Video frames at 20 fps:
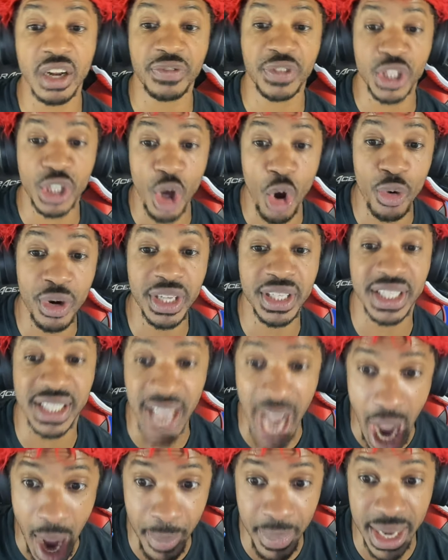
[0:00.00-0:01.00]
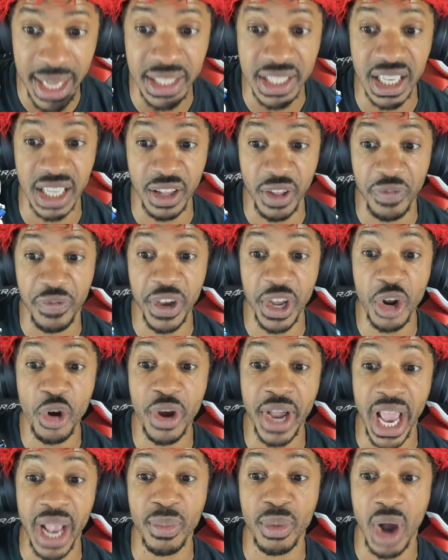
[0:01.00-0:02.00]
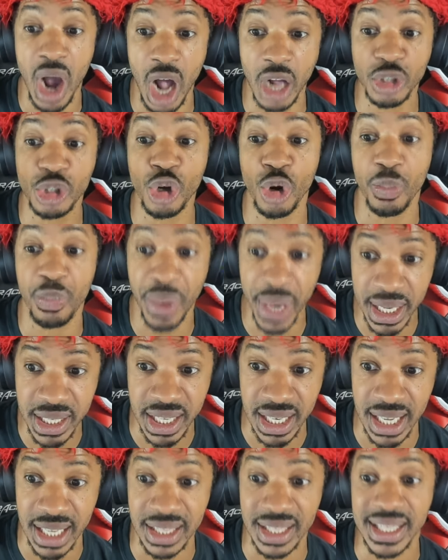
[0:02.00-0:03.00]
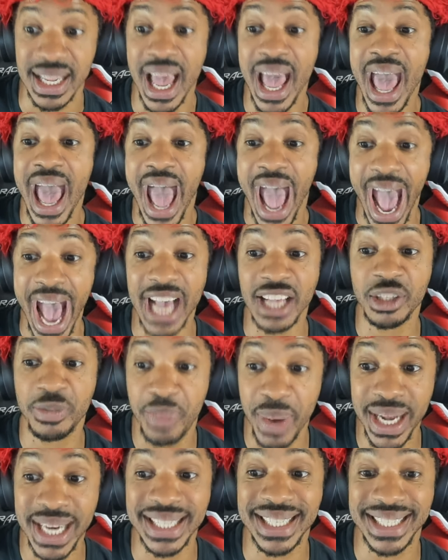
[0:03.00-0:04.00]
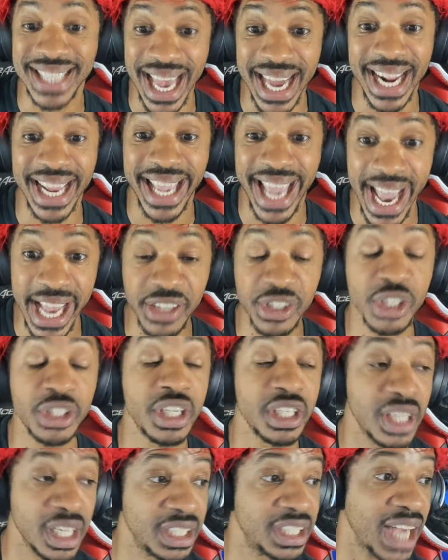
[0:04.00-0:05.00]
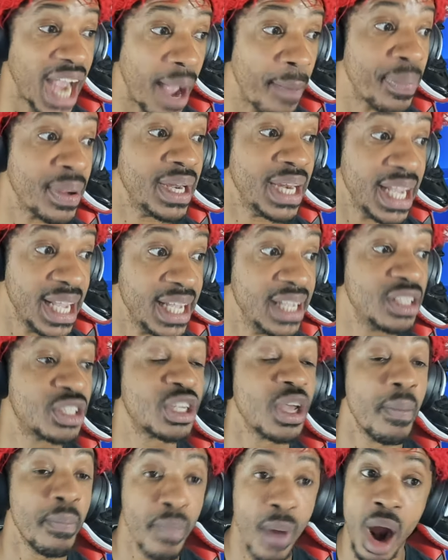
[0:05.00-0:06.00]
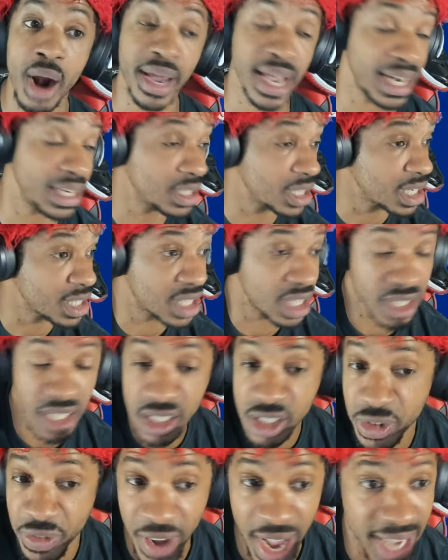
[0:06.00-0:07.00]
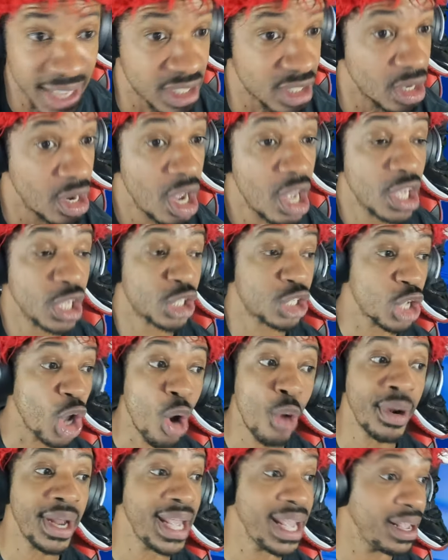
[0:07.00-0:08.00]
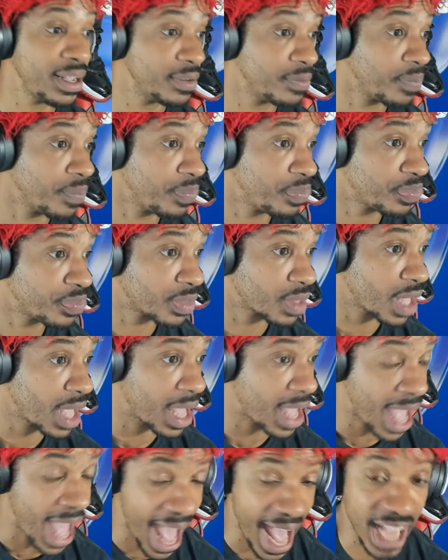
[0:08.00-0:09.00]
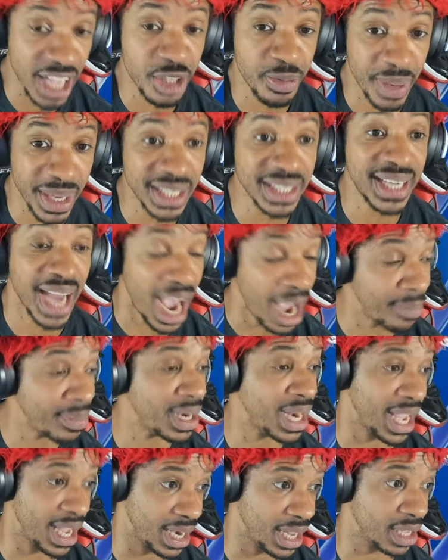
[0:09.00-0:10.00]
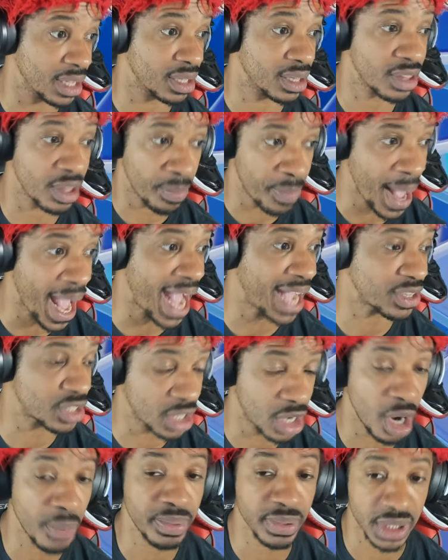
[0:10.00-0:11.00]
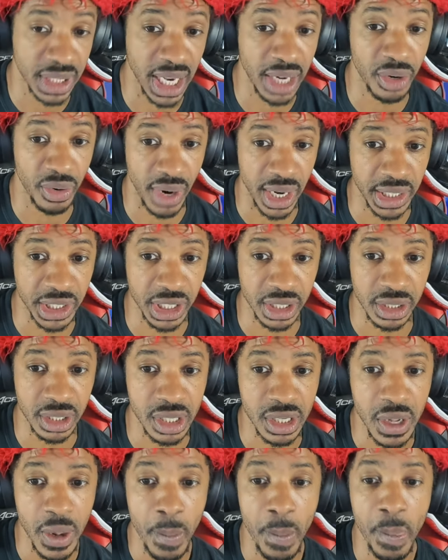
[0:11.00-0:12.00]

of Sony's dominance in the video game console business has been its dedication to the Japanese market. And just these facts Sony has been dominating the past couple generations.